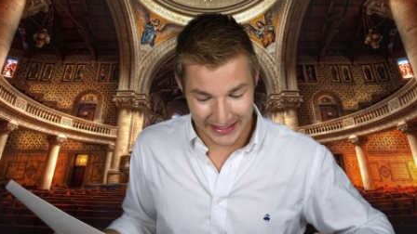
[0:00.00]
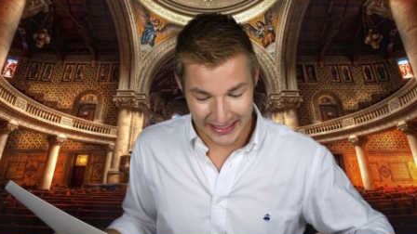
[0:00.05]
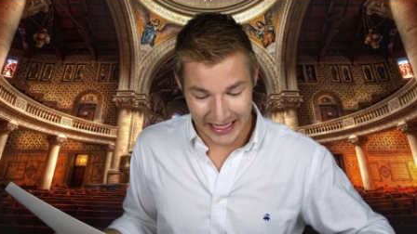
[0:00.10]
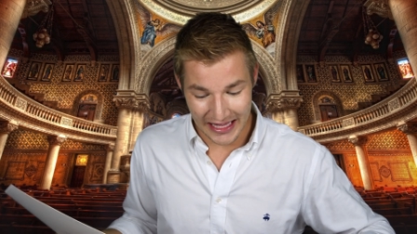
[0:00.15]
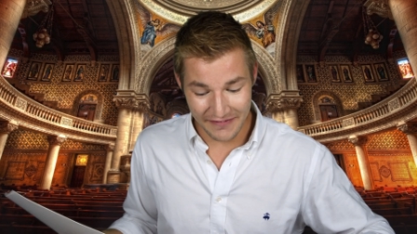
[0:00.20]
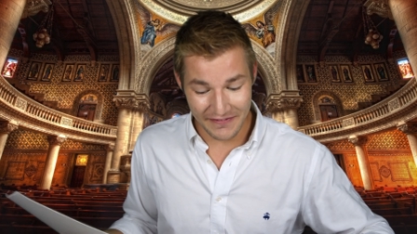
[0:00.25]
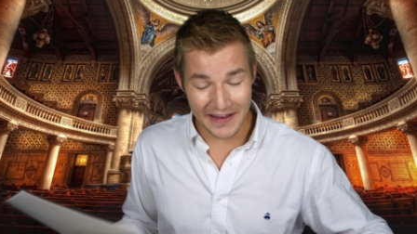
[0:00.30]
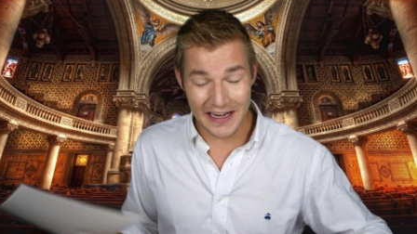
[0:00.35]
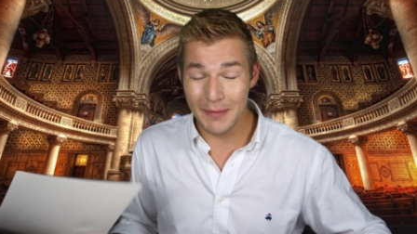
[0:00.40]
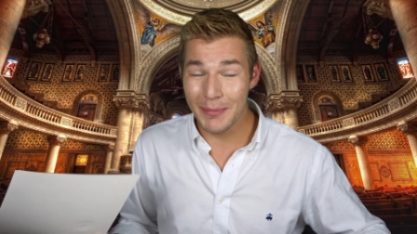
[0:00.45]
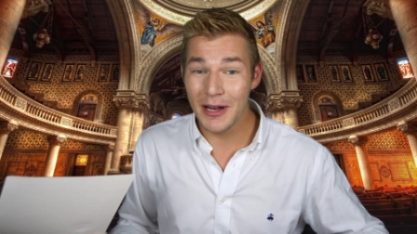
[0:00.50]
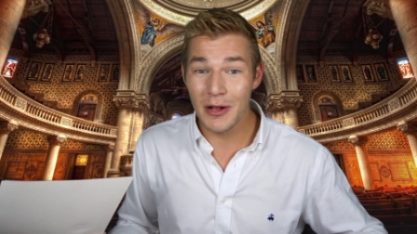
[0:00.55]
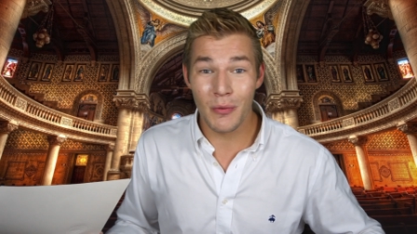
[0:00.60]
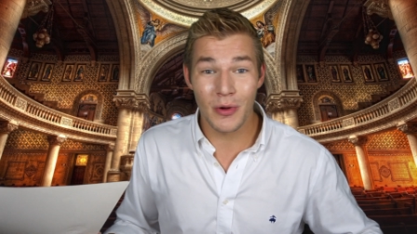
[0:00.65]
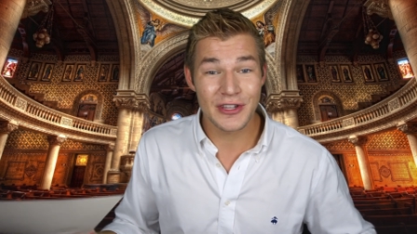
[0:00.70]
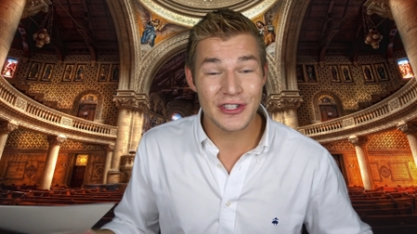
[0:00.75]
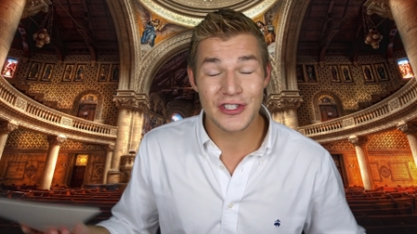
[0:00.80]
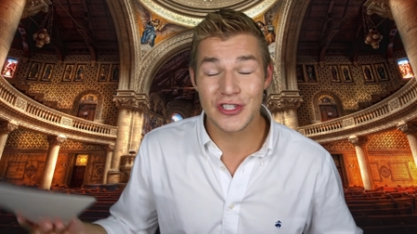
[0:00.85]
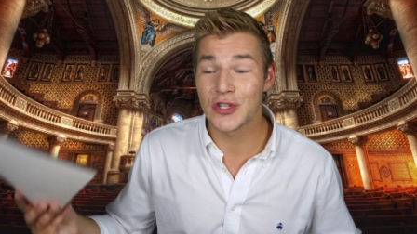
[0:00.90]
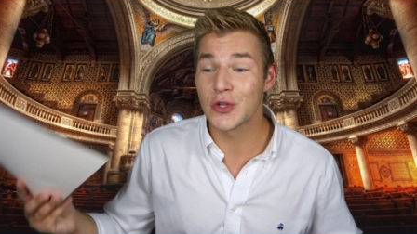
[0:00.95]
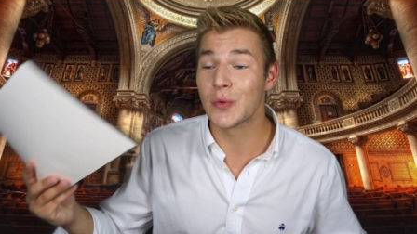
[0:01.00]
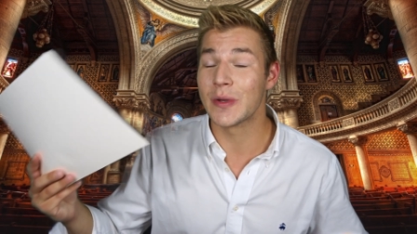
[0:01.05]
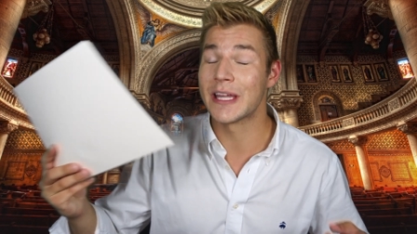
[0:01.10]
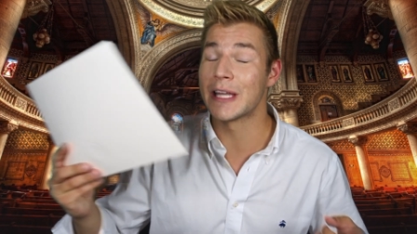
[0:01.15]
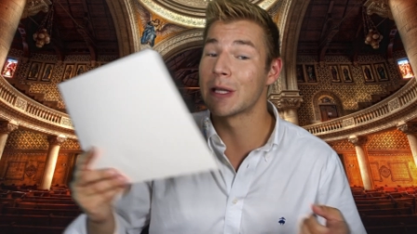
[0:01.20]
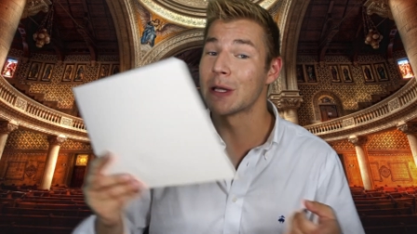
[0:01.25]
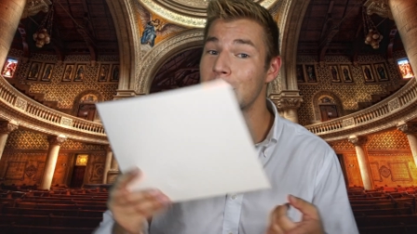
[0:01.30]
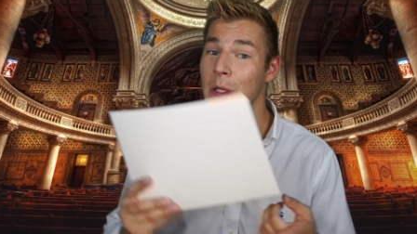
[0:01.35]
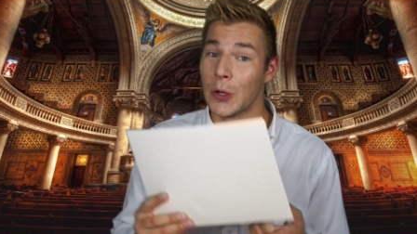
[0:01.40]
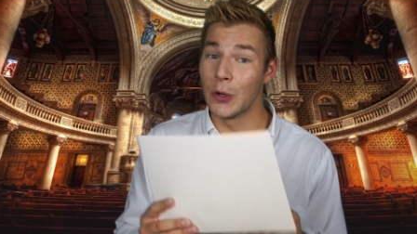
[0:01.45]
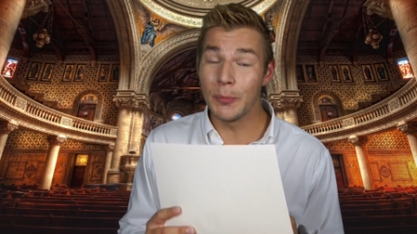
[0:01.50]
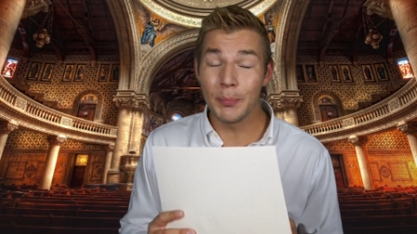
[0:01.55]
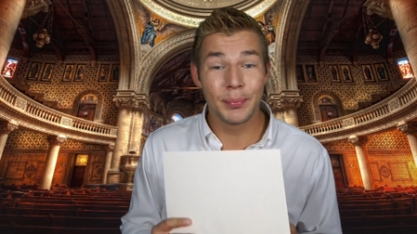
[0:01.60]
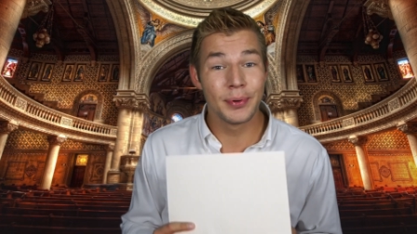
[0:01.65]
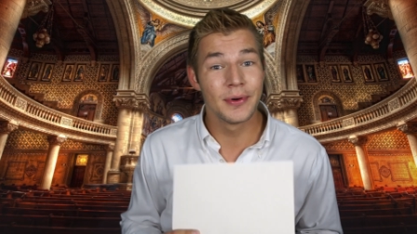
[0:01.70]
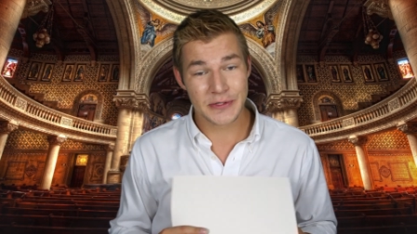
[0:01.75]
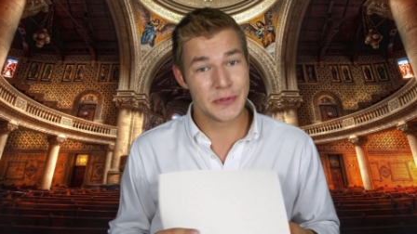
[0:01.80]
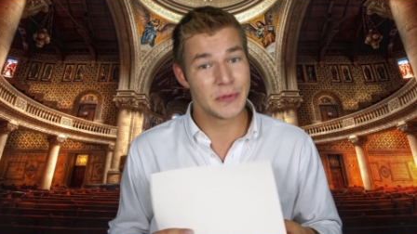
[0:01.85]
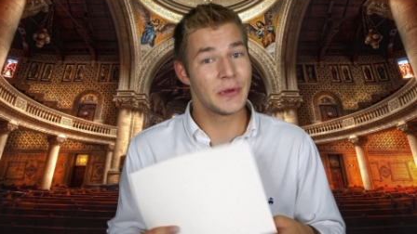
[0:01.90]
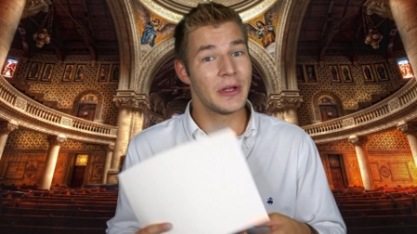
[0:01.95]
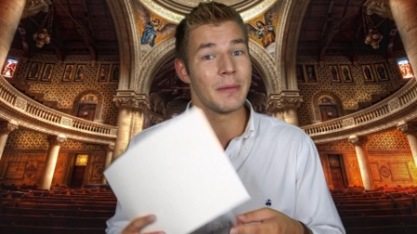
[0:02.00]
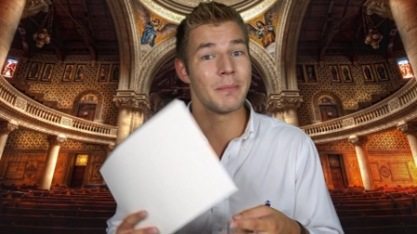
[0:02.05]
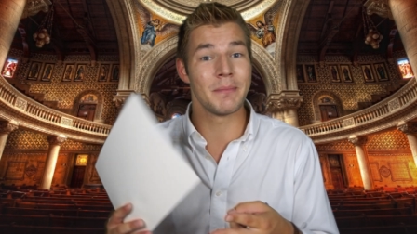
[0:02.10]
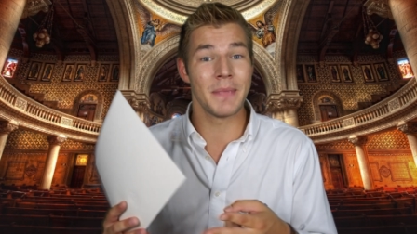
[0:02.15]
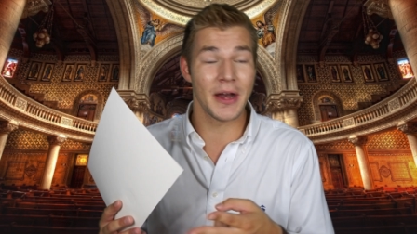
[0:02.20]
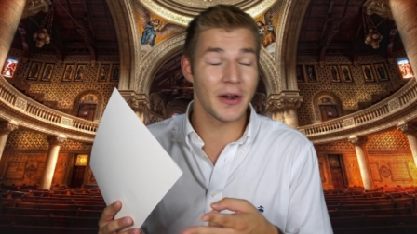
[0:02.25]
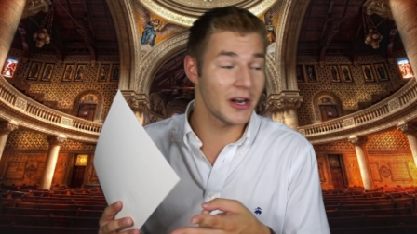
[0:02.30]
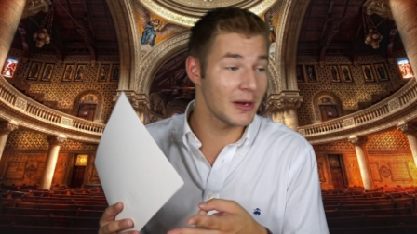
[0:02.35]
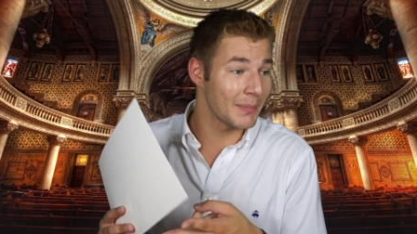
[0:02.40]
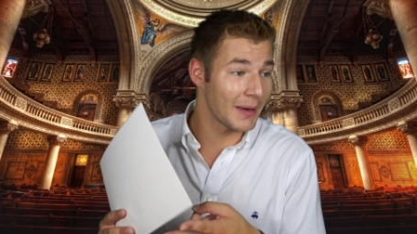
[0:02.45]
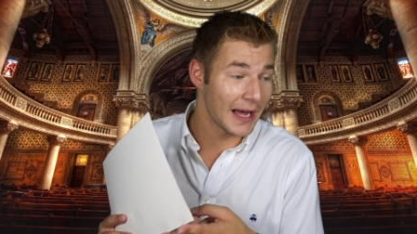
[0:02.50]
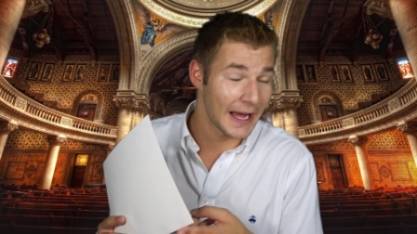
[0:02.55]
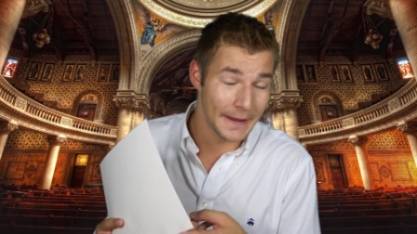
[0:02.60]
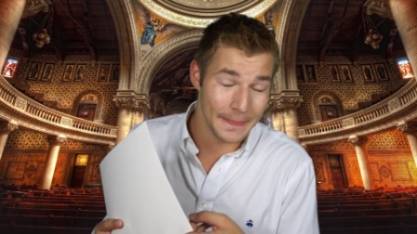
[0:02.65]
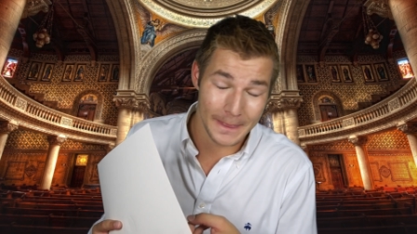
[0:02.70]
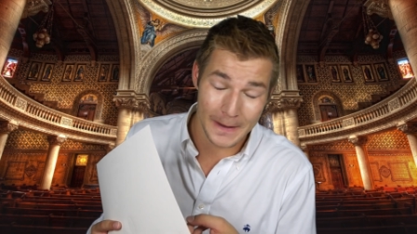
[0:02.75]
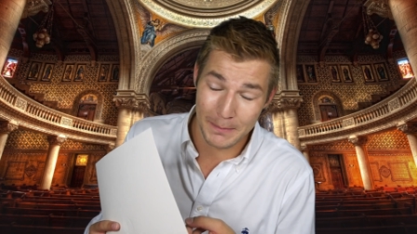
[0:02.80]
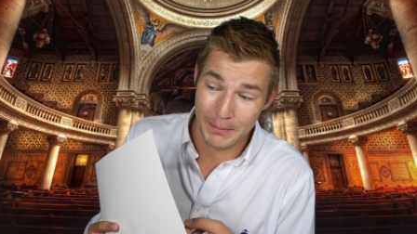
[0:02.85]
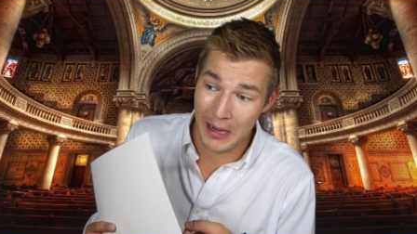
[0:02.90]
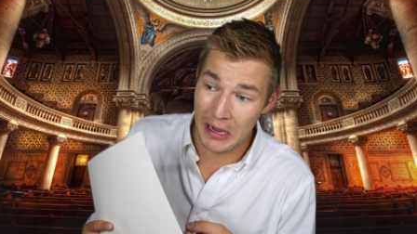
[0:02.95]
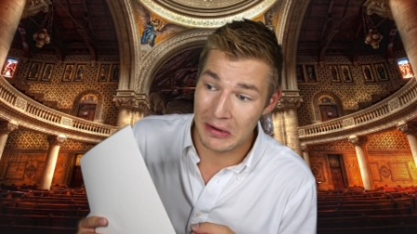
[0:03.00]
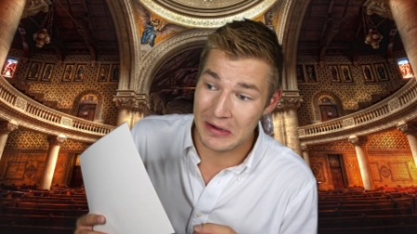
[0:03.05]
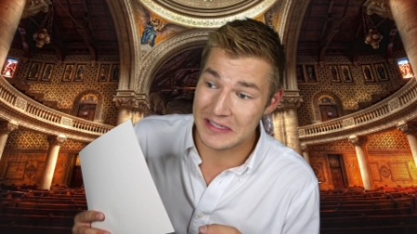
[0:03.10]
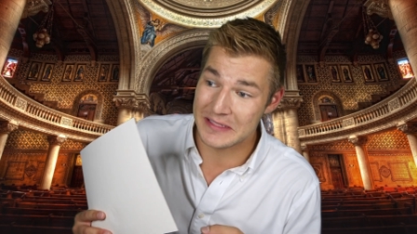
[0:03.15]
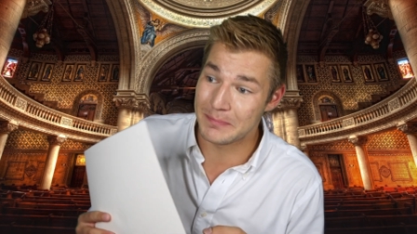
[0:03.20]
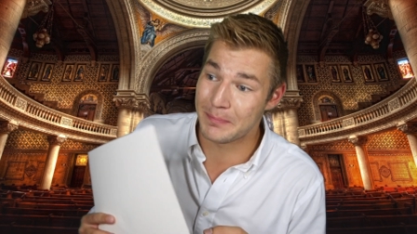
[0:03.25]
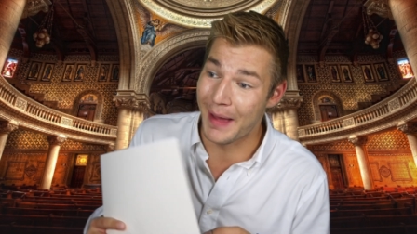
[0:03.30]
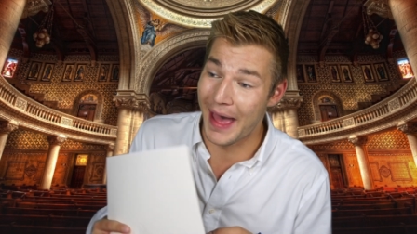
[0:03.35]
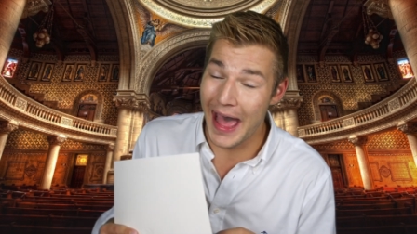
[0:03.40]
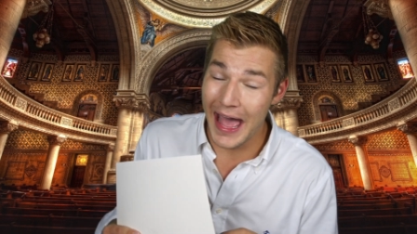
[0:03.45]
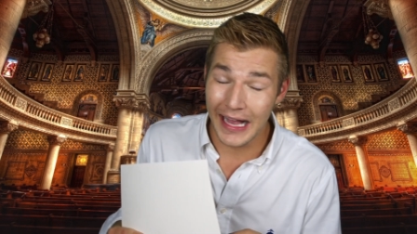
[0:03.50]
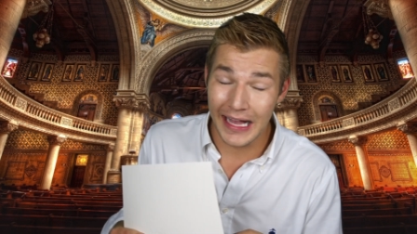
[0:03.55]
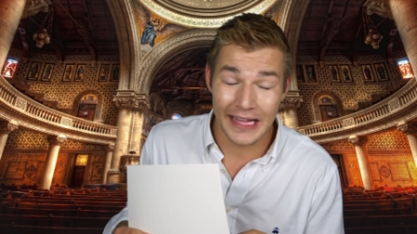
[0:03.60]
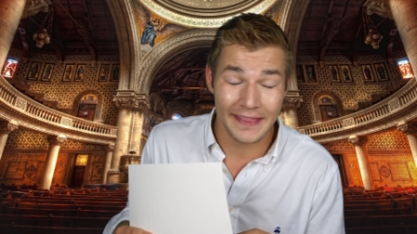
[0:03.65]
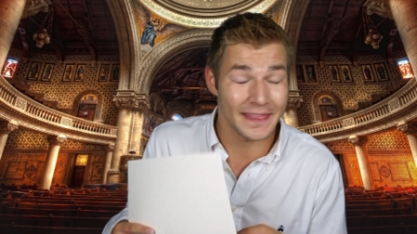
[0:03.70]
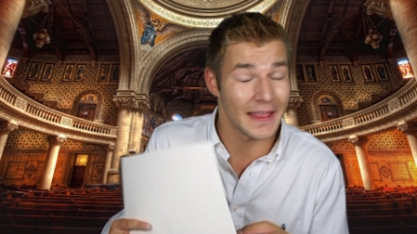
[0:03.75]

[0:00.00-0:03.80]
If anybody wants to elope, to get married behind their parents' back,